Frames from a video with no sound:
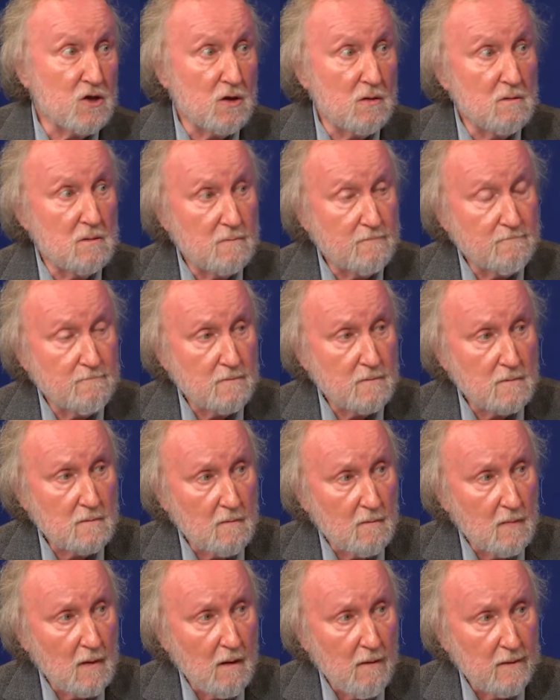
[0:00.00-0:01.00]
Let's talk
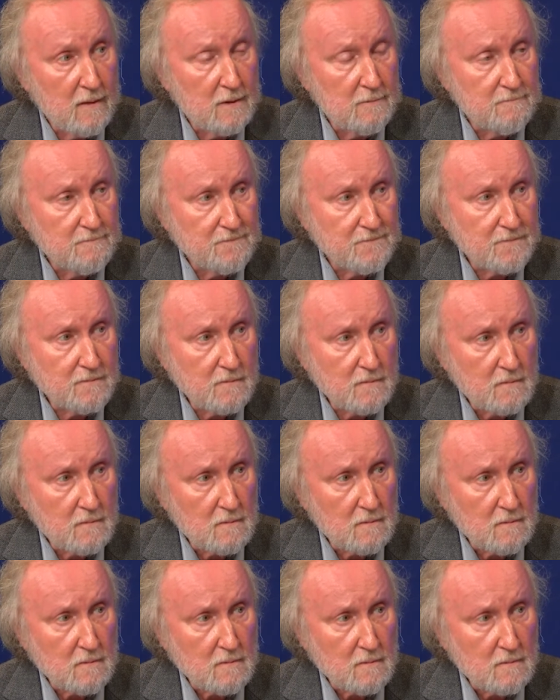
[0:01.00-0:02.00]
about that. So if you think that
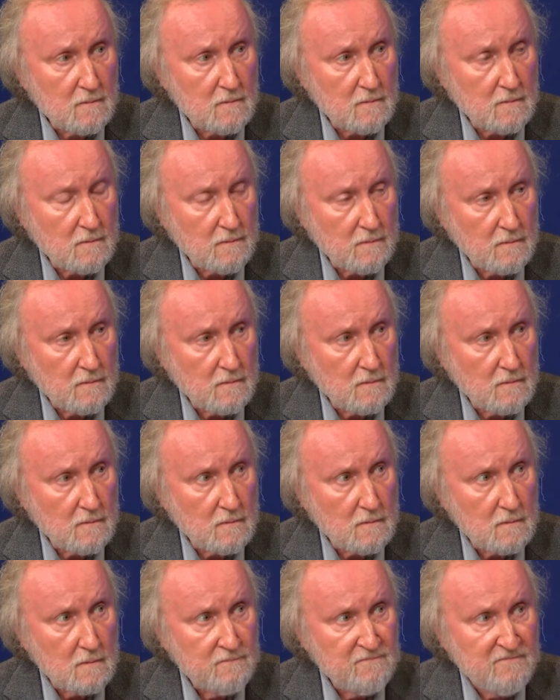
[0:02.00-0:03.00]
it's going to be the
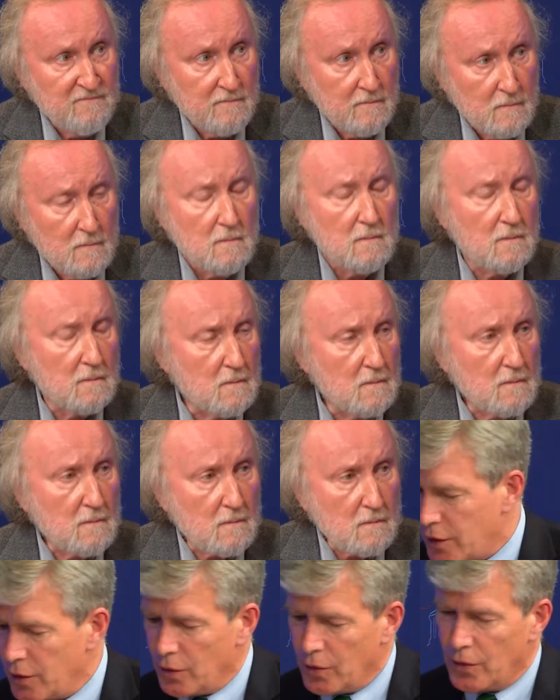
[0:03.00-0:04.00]
environment, the
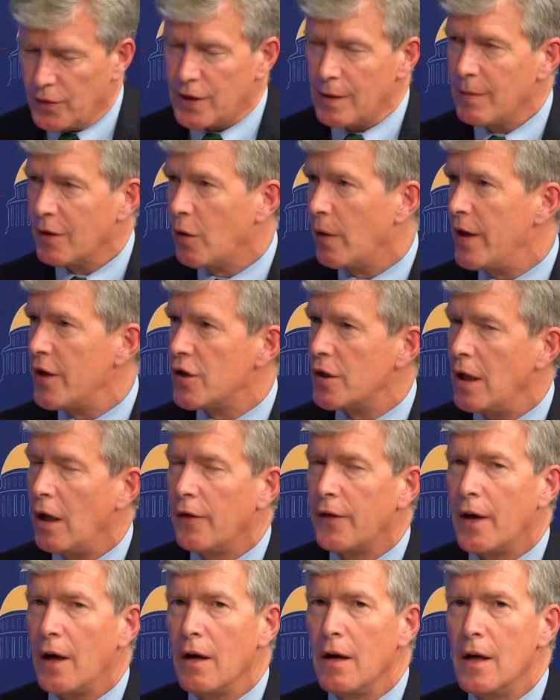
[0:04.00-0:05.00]
lawsuits, immigration,
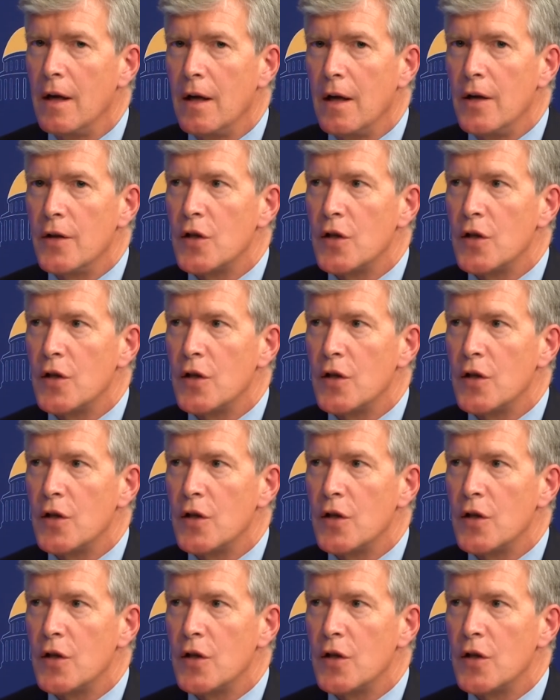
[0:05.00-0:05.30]
healthcare.